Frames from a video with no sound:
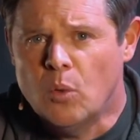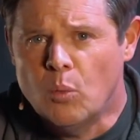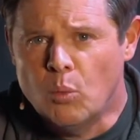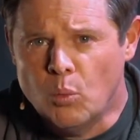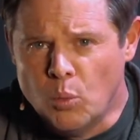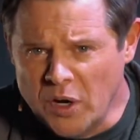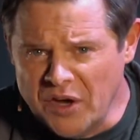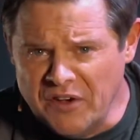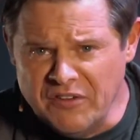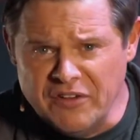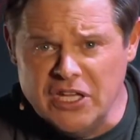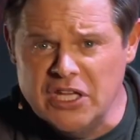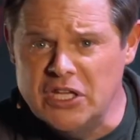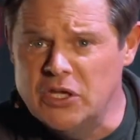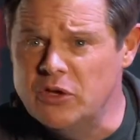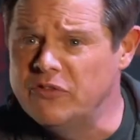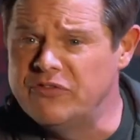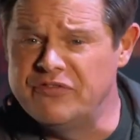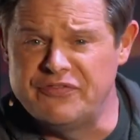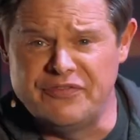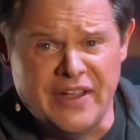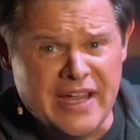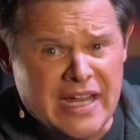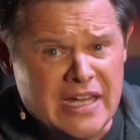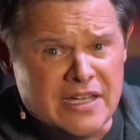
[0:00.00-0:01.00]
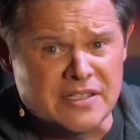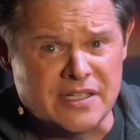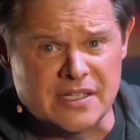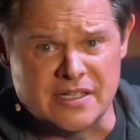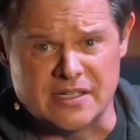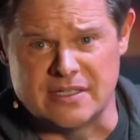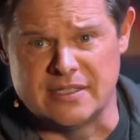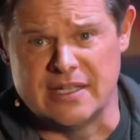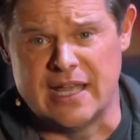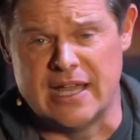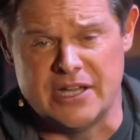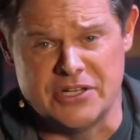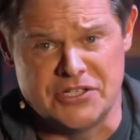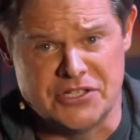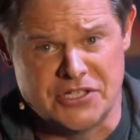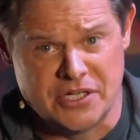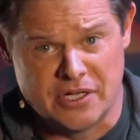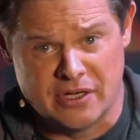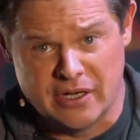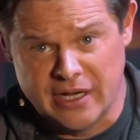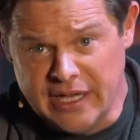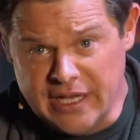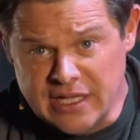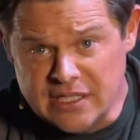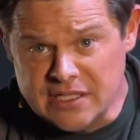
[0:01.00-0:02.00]
what you faced this last
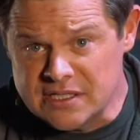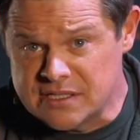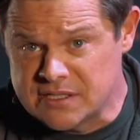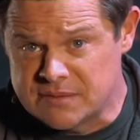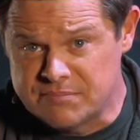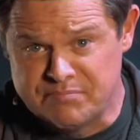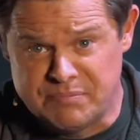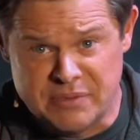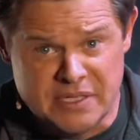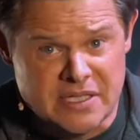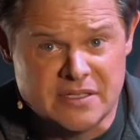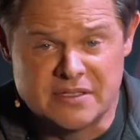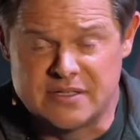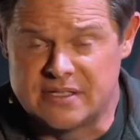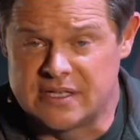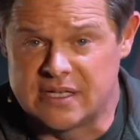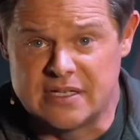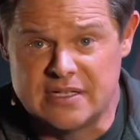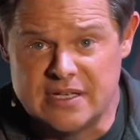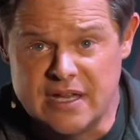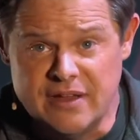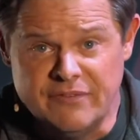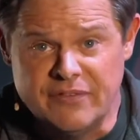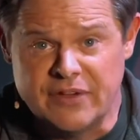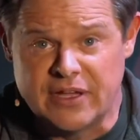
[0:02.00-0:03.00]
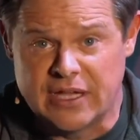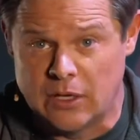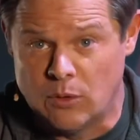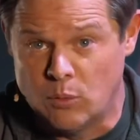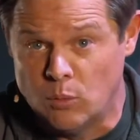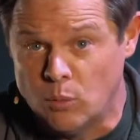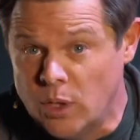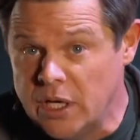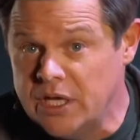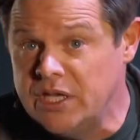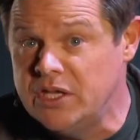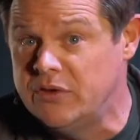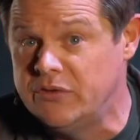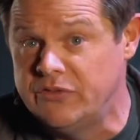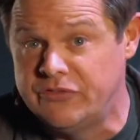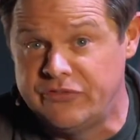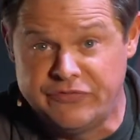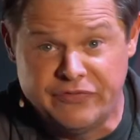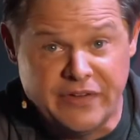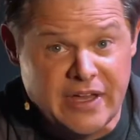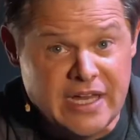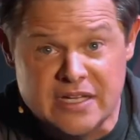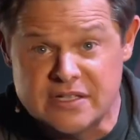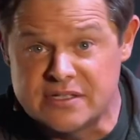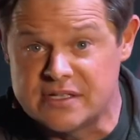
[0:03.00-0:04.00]
year. It's been significant. What you
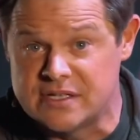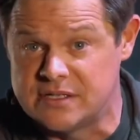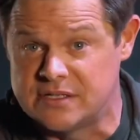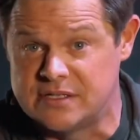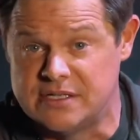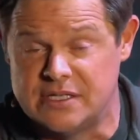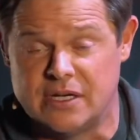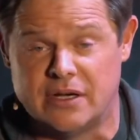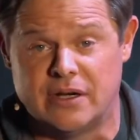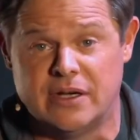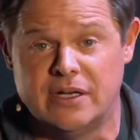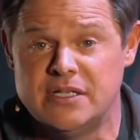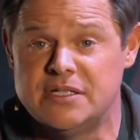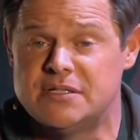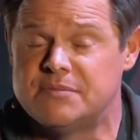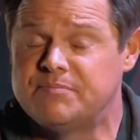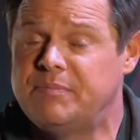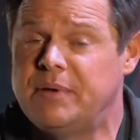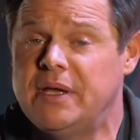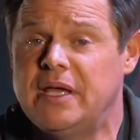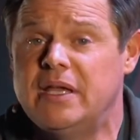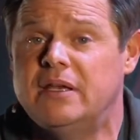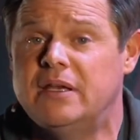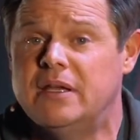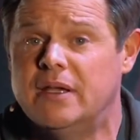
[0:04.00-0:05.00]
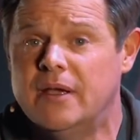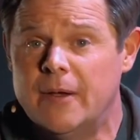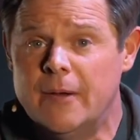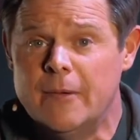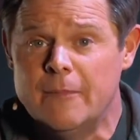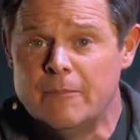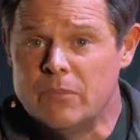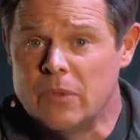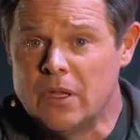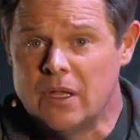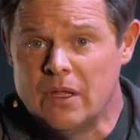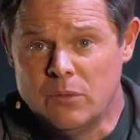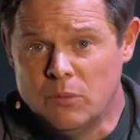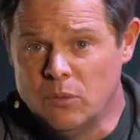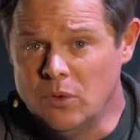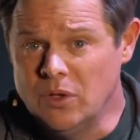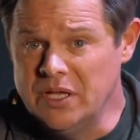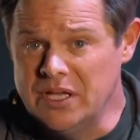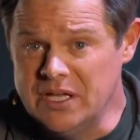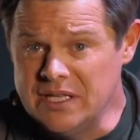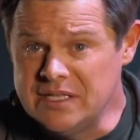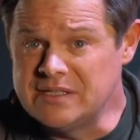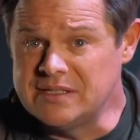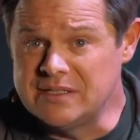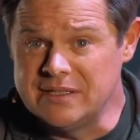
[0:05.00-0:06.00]
faced this year, it's been,
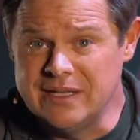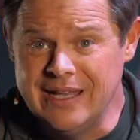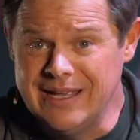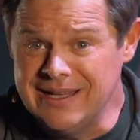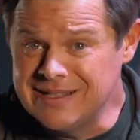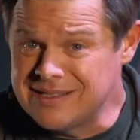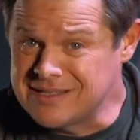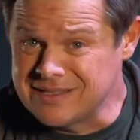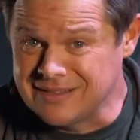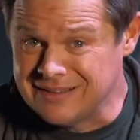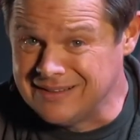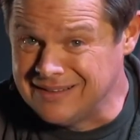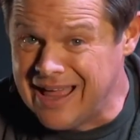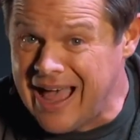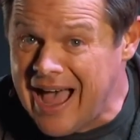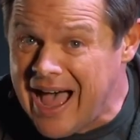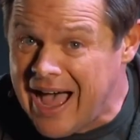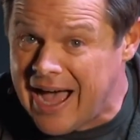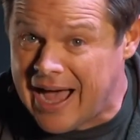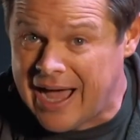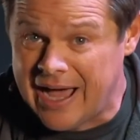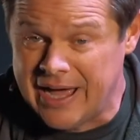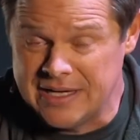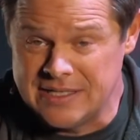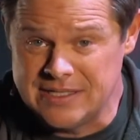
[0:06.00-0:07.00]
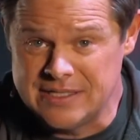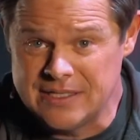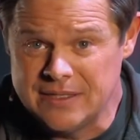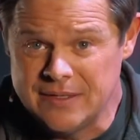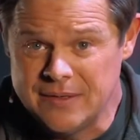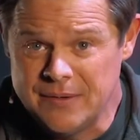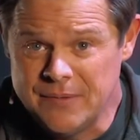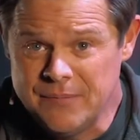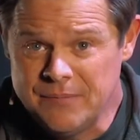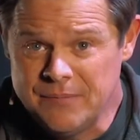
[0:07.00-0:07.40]
well, it's a lot.